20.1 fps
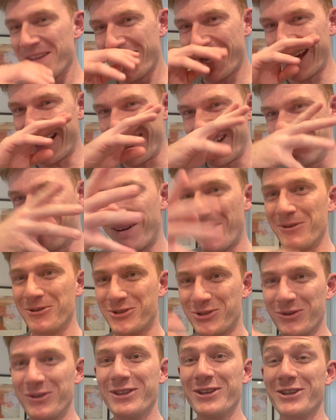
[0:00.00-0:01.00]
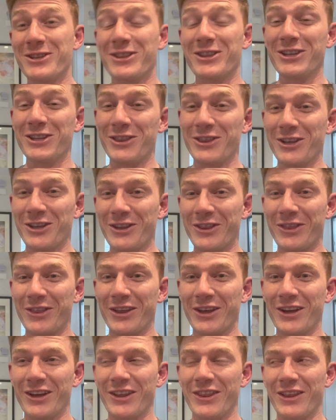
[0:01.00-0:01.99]
But I'll show you
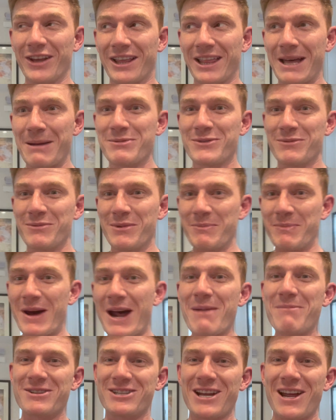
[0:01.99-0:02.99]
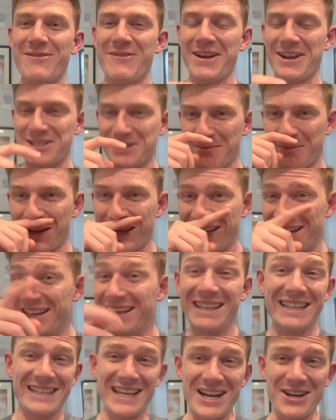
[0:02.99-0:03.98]
the clips from the Parmesan recipe
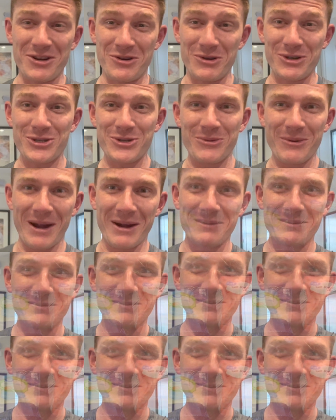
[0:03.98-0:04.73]
that didn't go so well.